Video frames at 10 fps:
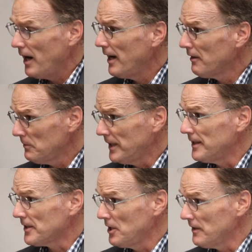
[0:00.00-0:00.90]
everyone
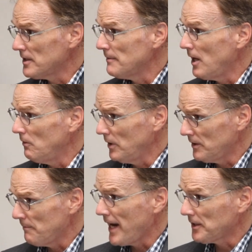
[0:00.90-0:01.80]
is curious about
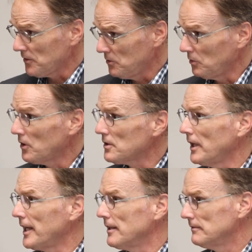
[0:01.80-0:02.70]
what back to school looks
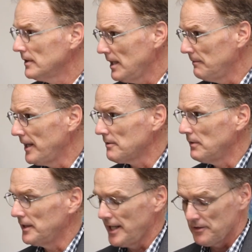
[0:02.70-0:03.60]
like come next
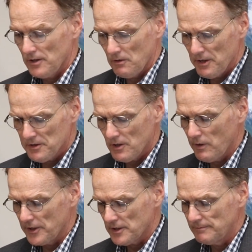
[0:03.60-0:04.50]
Monday. So here's a
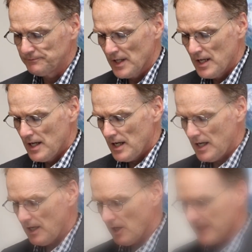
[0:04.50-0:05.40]
question. Are